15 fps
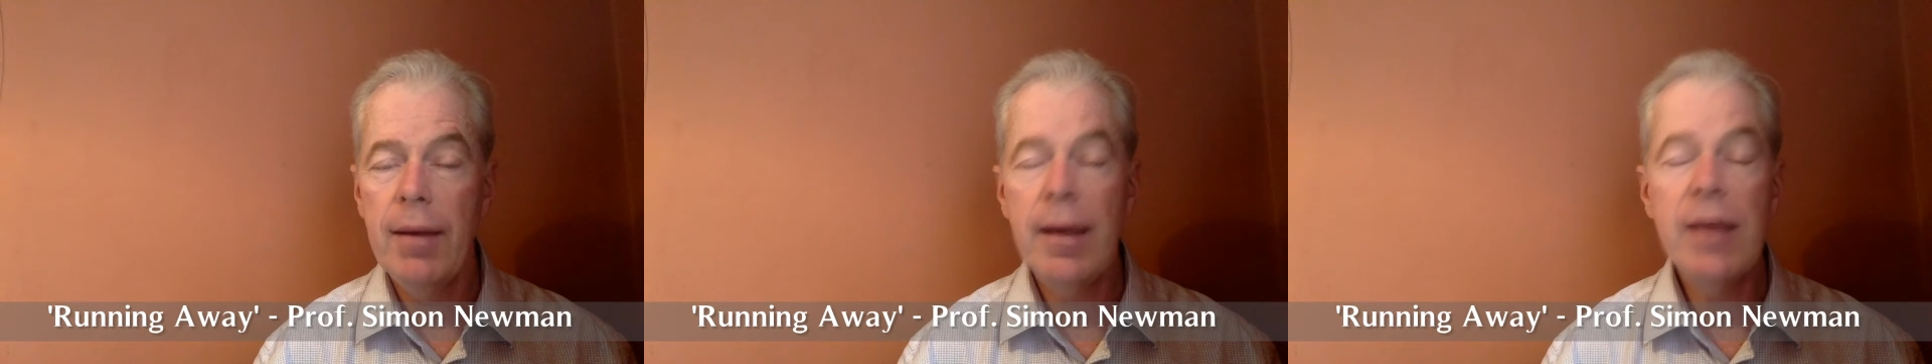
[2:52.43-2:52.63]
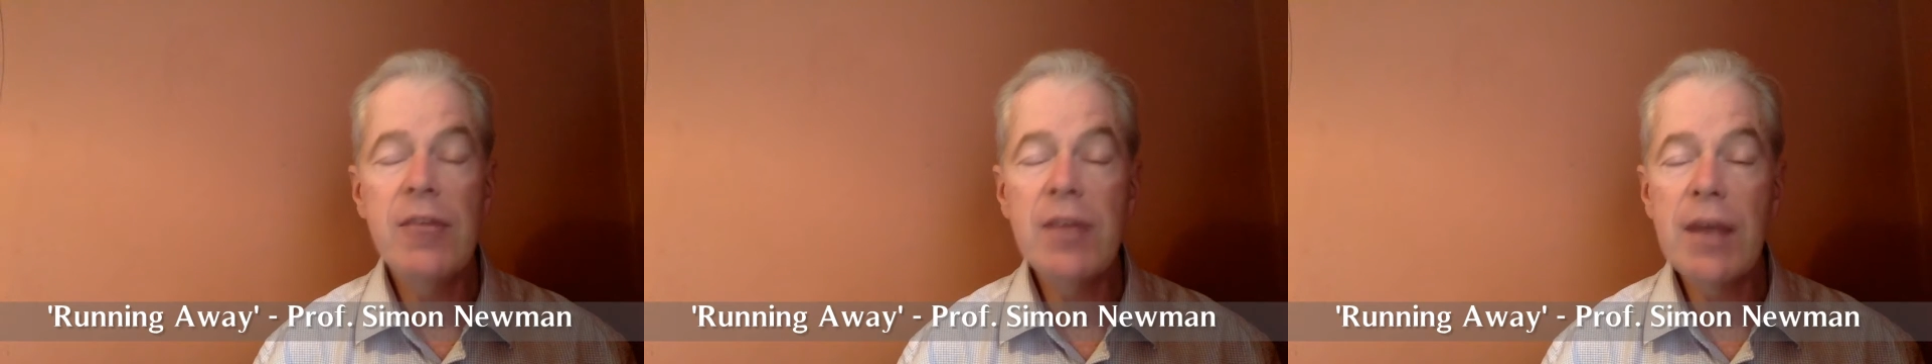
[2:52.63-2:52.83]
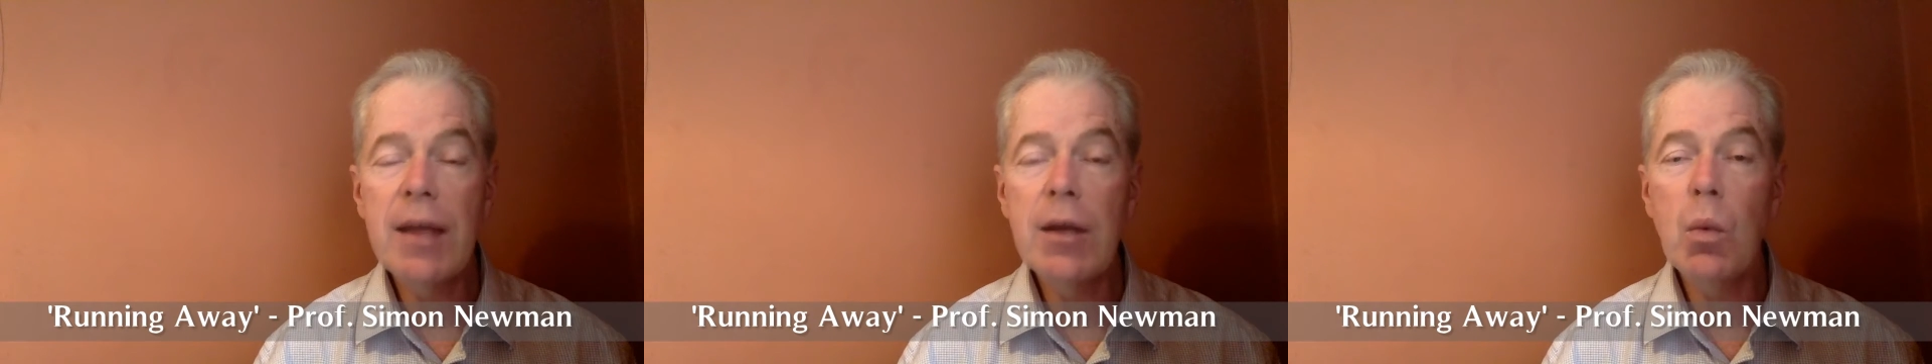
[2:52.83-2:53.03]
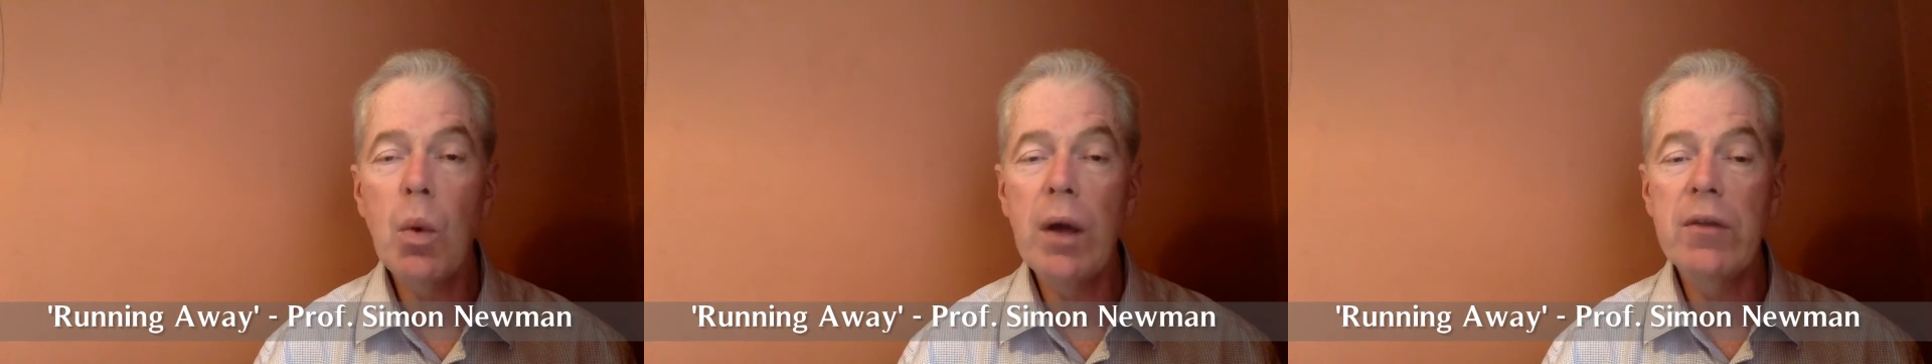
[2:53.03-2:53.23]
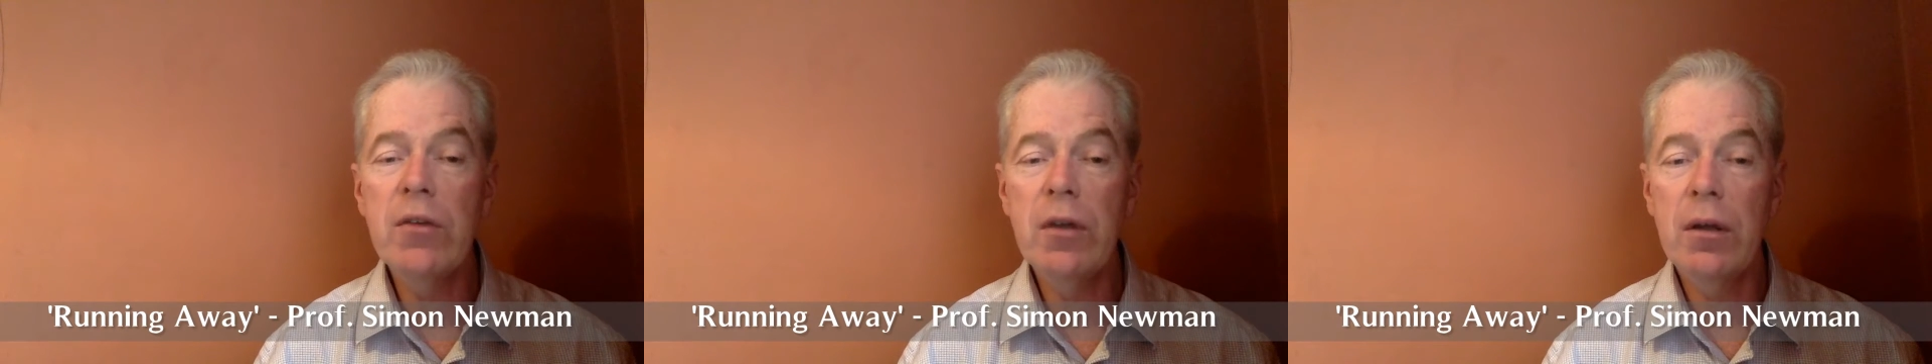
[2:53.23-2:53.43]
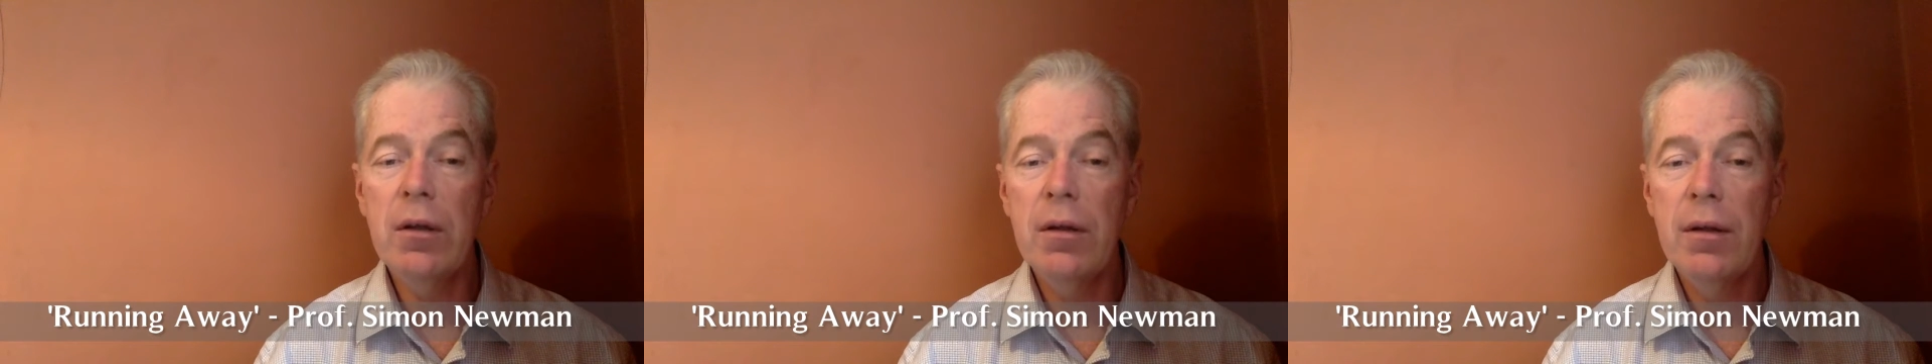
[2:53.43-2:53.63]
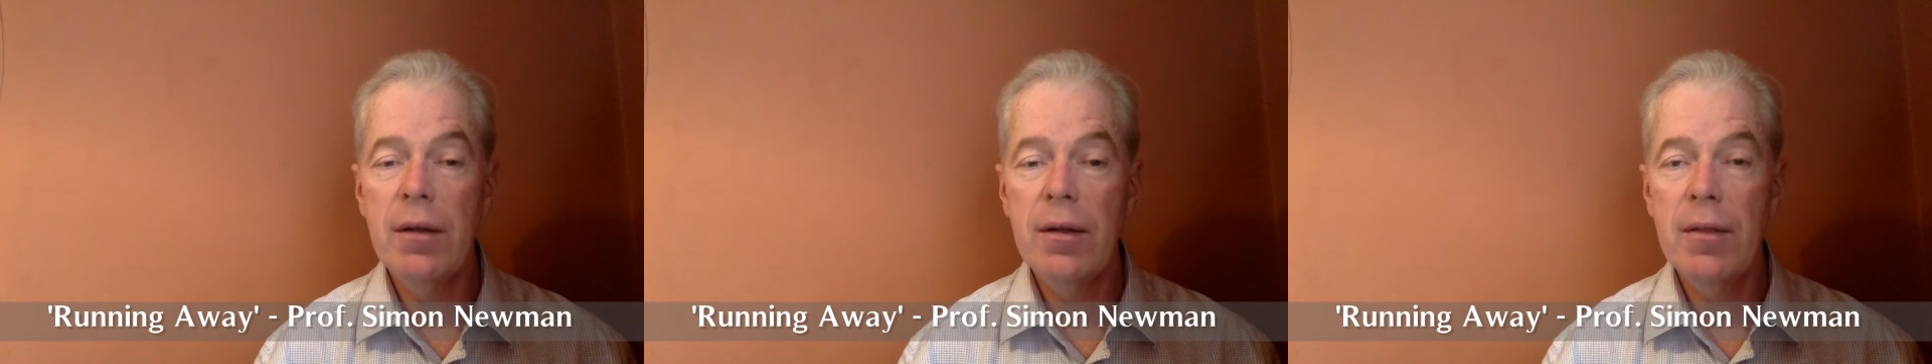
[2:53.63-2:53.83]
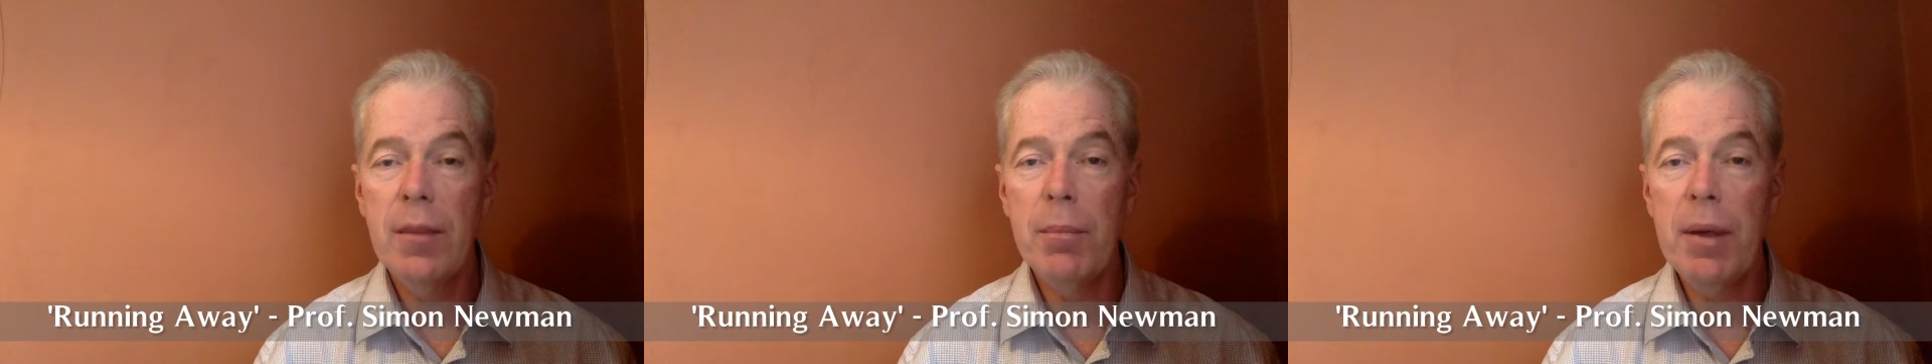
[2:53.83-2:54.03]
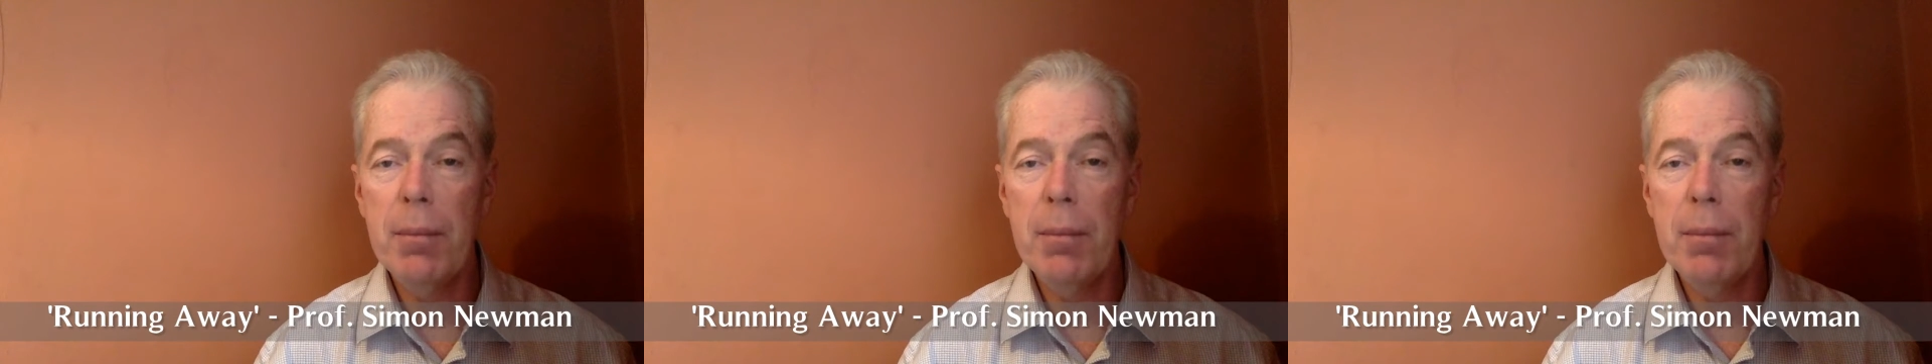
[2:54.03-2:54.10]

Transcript: Is it any wonder that